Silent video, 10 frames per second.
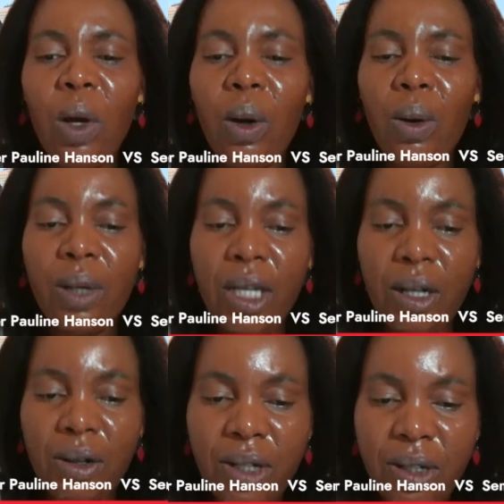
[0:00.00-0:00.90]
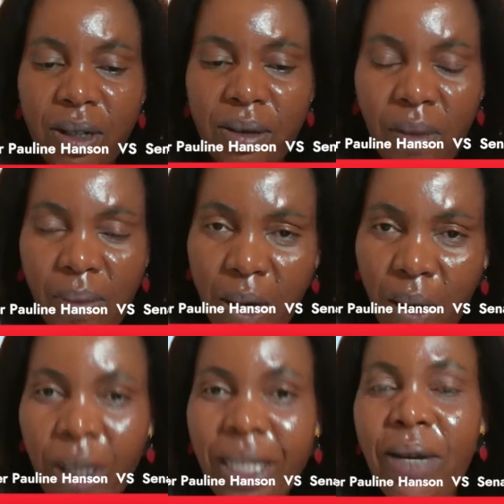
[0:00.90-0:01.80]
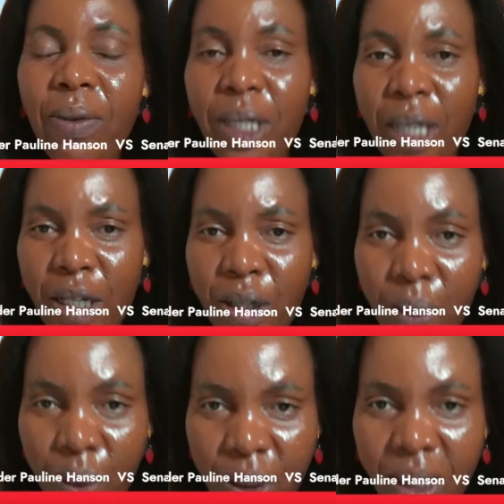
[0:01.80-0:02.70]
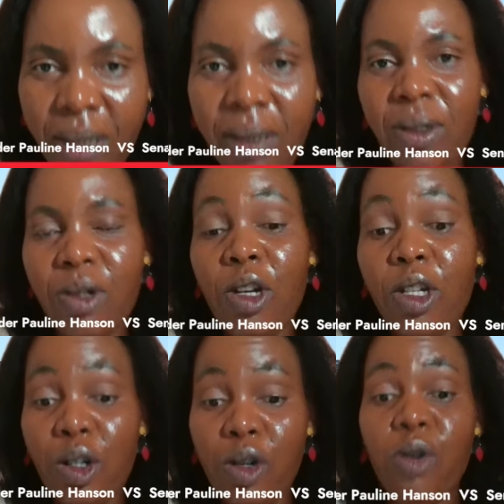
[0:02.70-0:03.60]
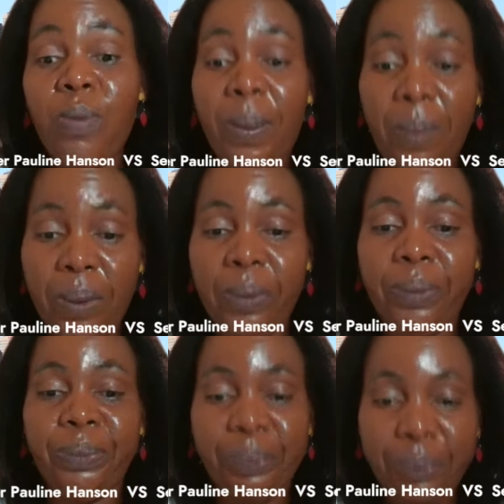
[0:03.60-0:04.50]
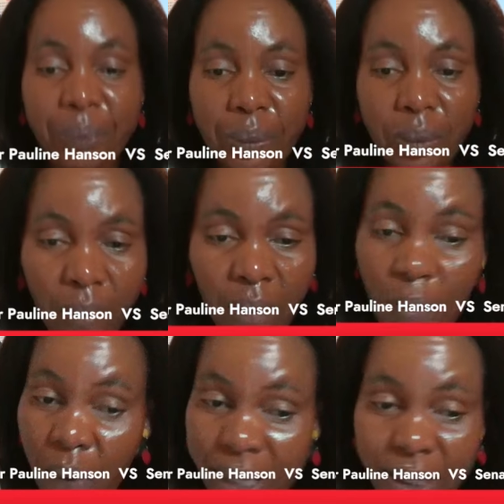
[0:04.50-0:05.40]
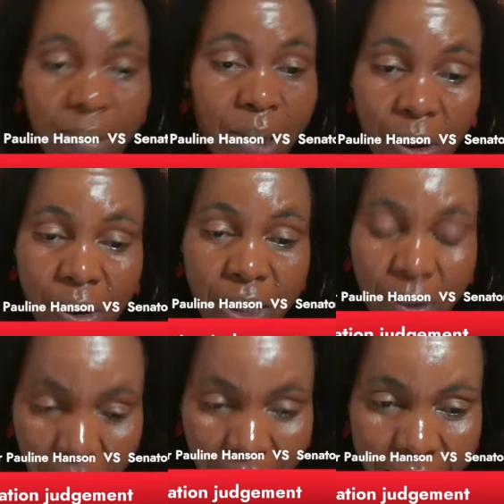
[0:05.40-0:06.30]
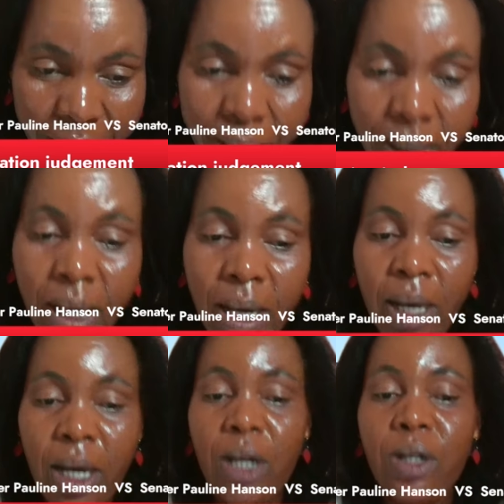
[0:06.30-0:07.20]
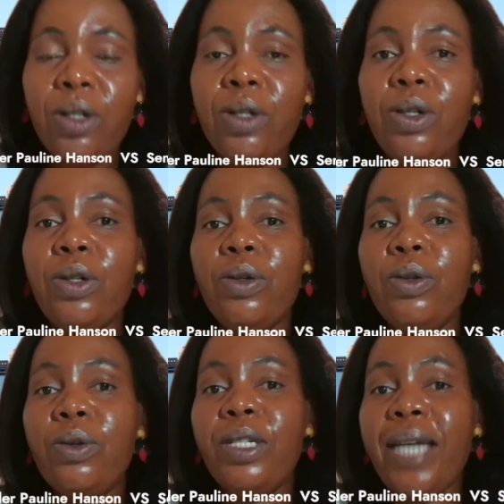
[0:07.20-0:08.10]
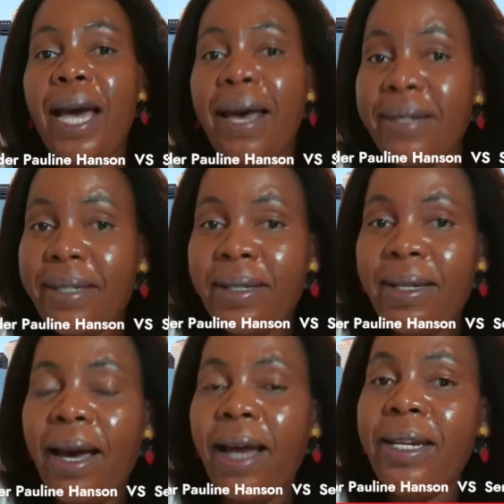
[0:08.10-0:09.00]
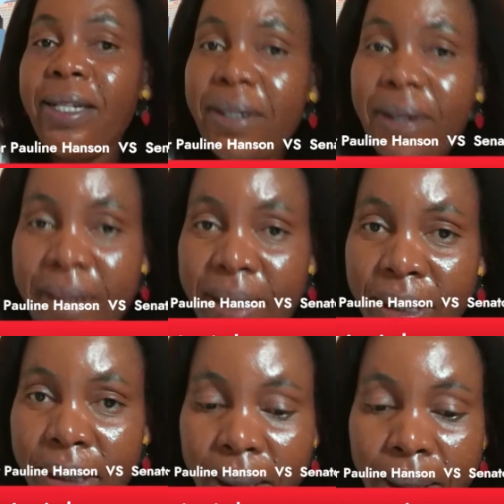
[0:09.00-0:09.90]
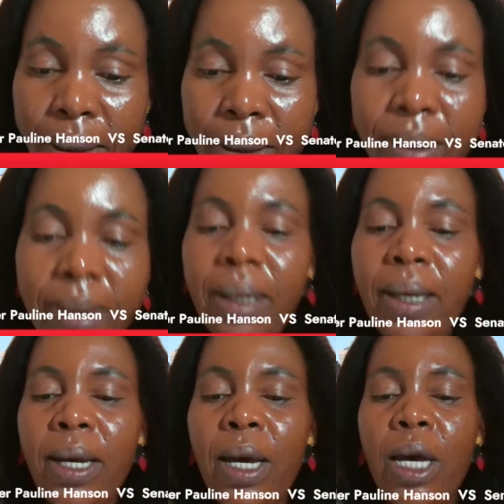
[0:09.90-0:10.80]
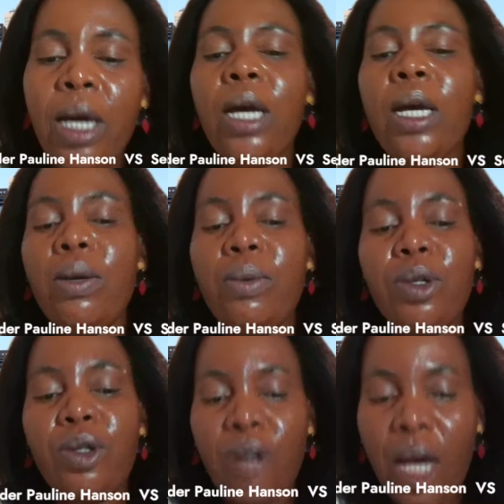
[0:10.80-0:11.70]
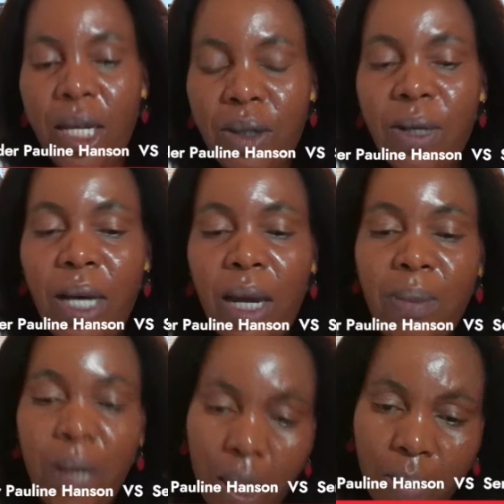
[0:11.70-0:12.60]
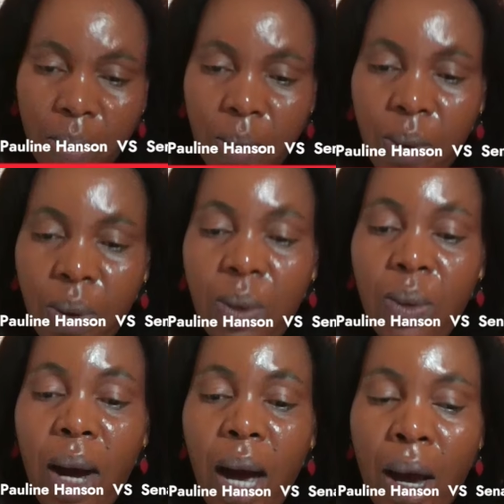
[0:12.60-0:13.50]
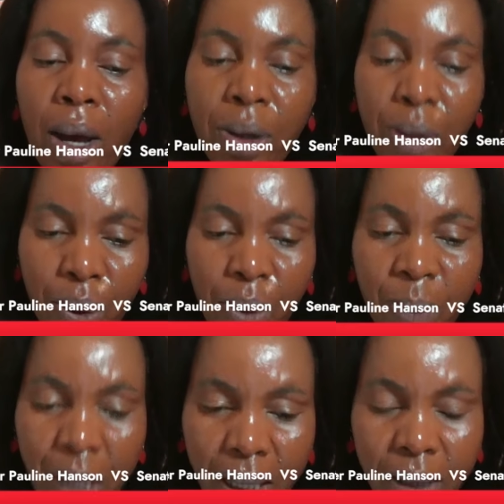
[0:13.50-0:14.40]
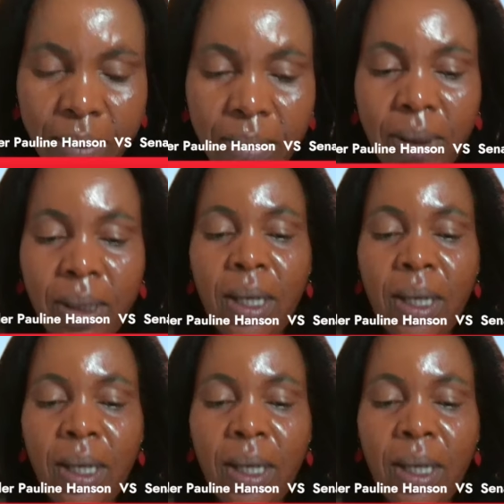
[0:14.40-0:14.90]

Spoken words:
or you know, because it was exclusion, to exclude people. It wasn't because they wanted to test their literacy skills. It was just to get people who are European.